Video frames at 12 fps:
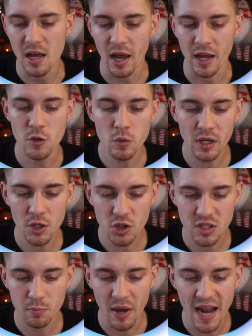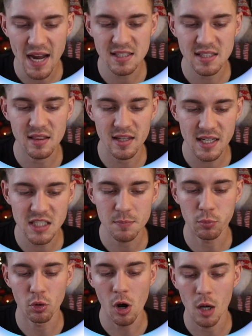and you can just paste this
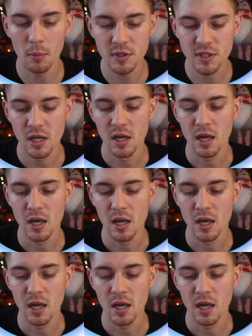prompt